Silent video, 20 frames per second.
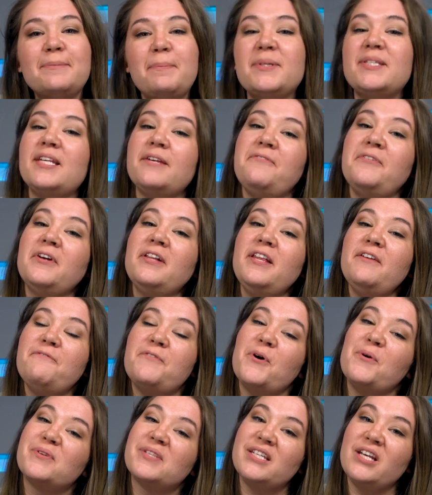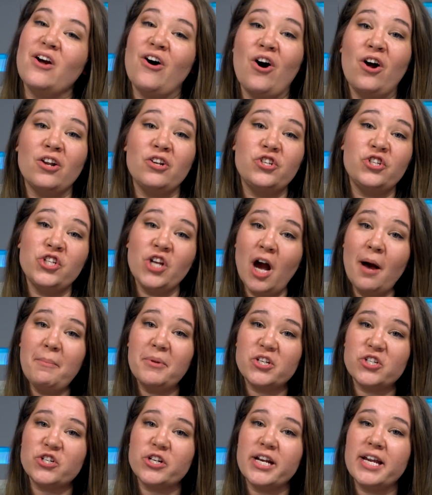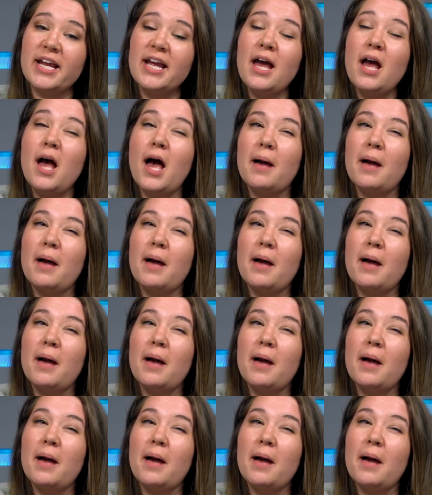specifically focusing on geometry.